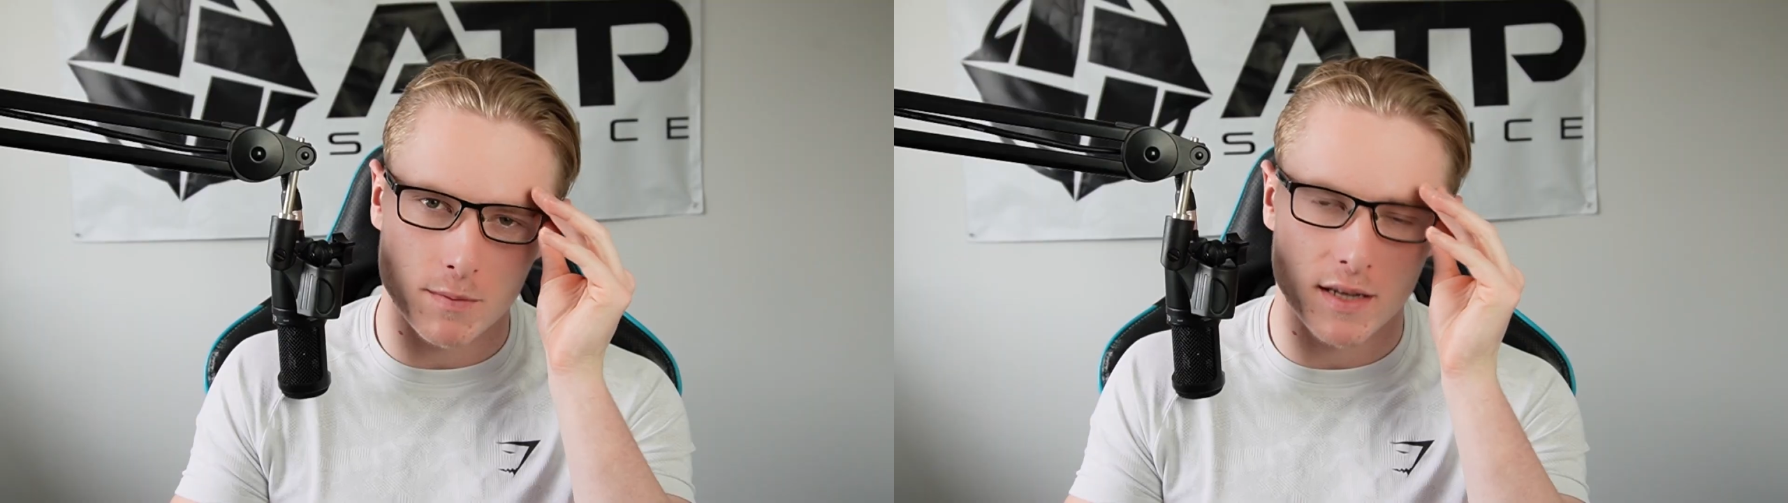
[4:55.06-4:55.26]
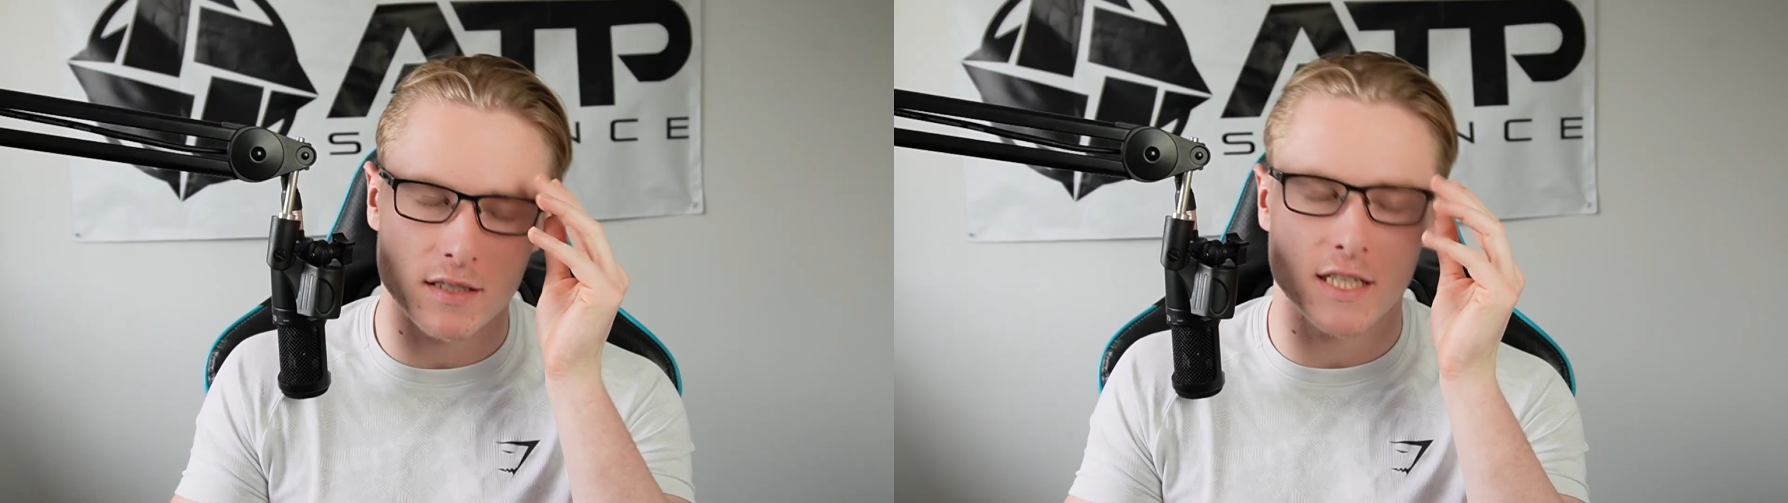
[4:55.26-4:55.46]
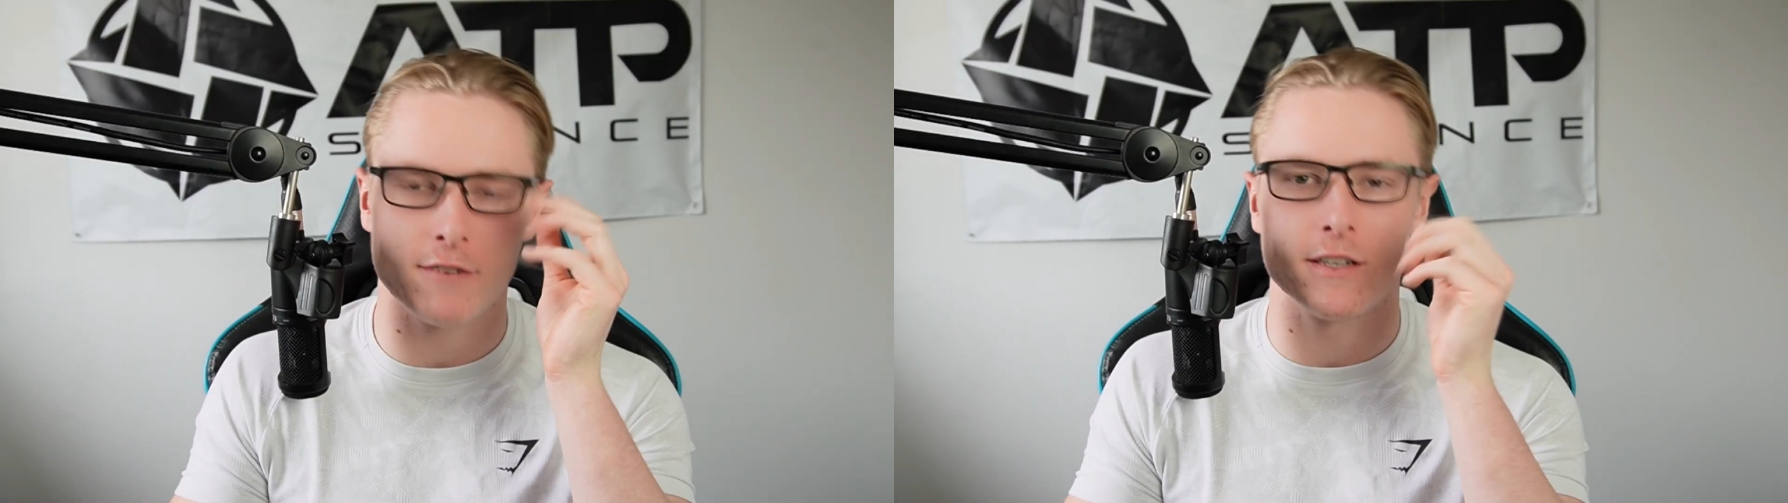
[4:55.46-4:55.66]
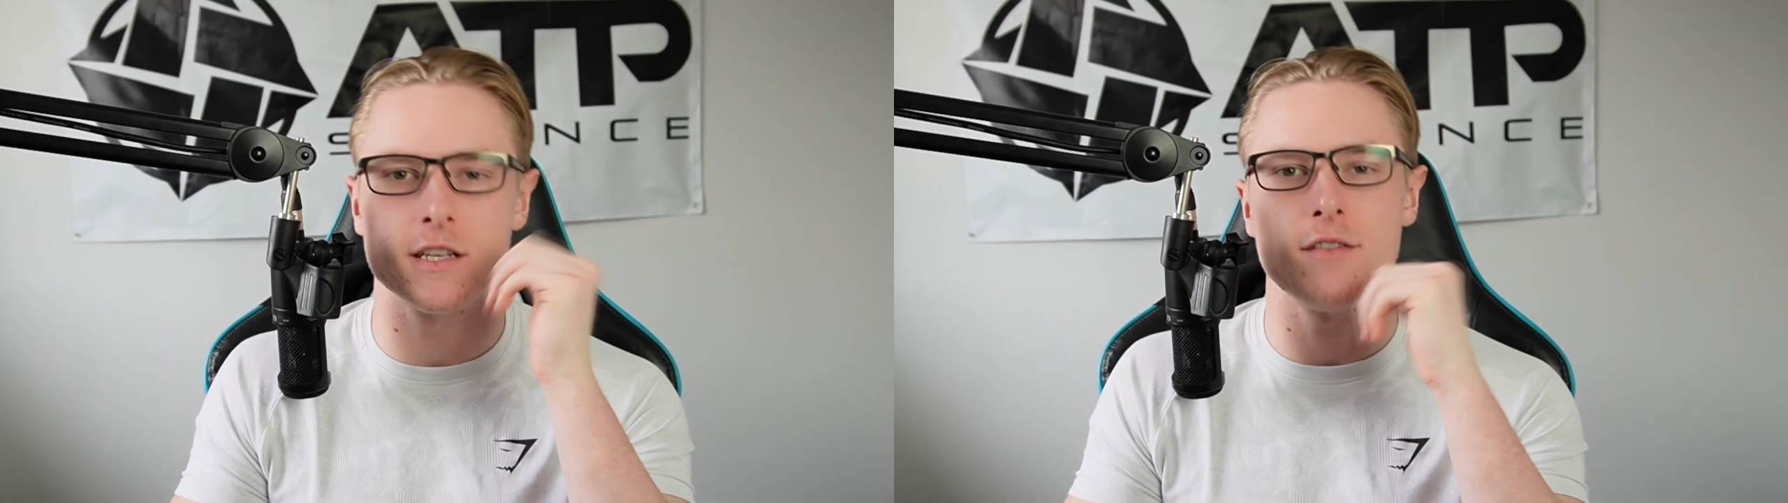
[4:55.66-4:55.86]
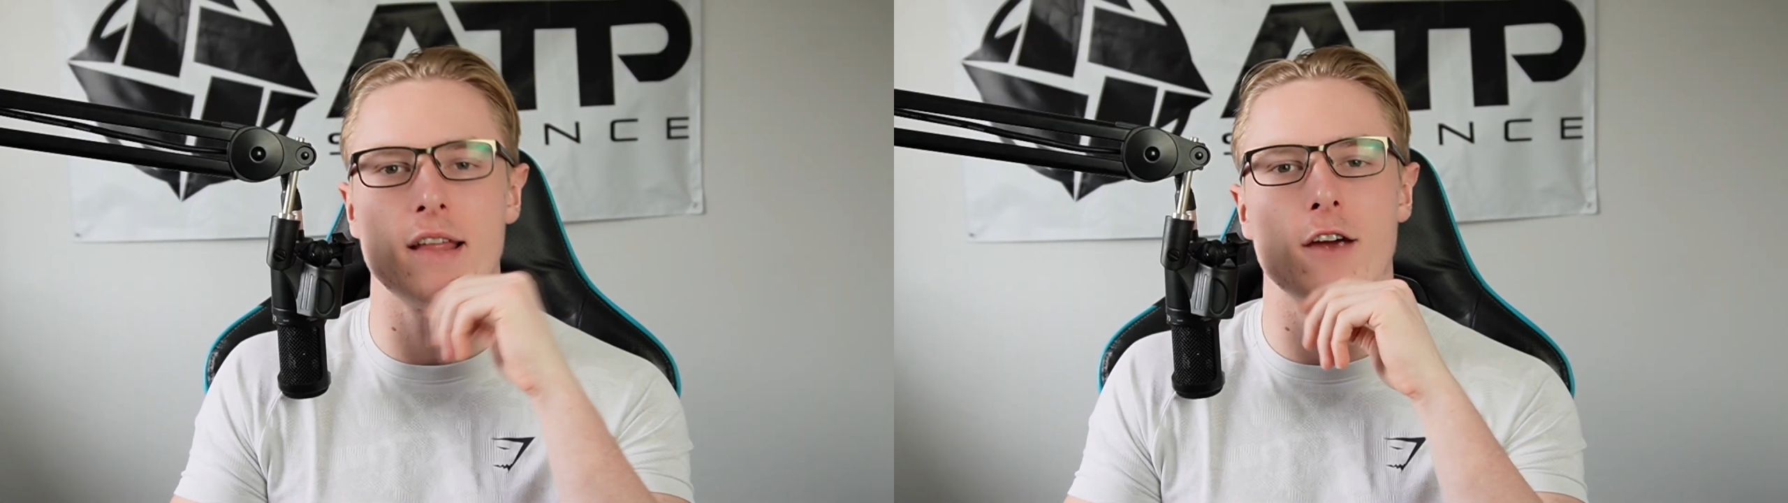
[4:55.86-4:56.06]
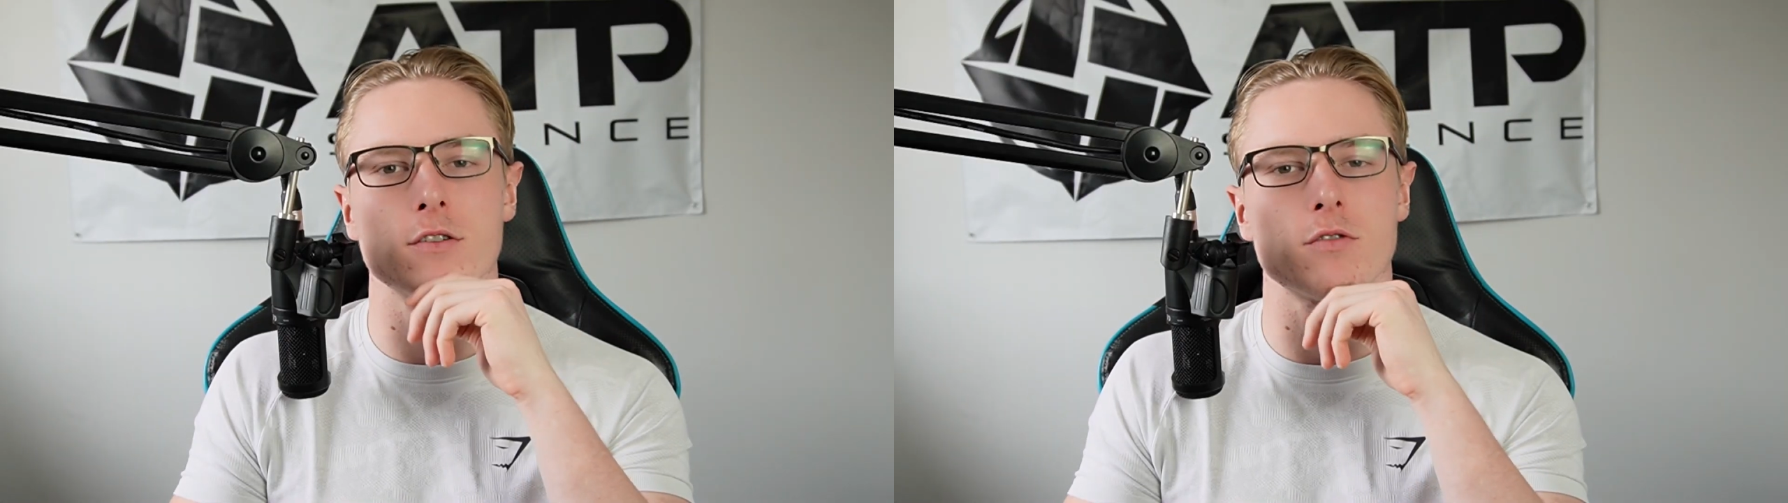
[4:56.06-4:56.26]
Spent series over there